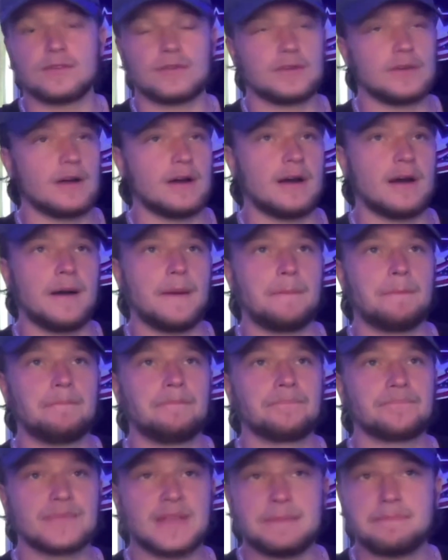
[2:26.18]

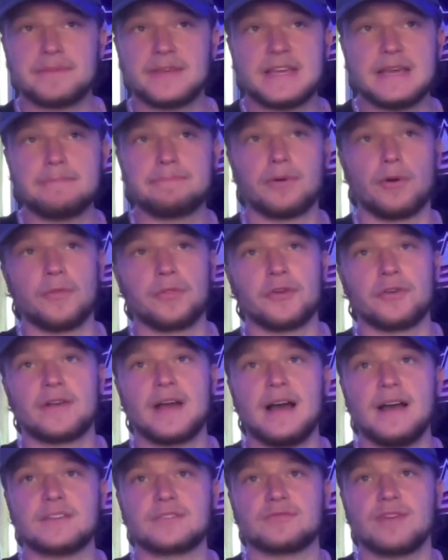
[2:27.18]
their
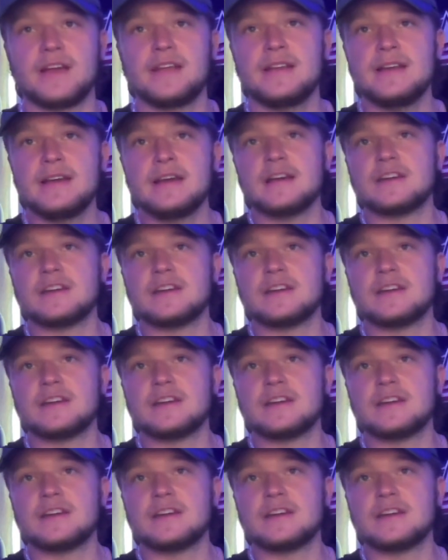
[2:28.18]
guys, right?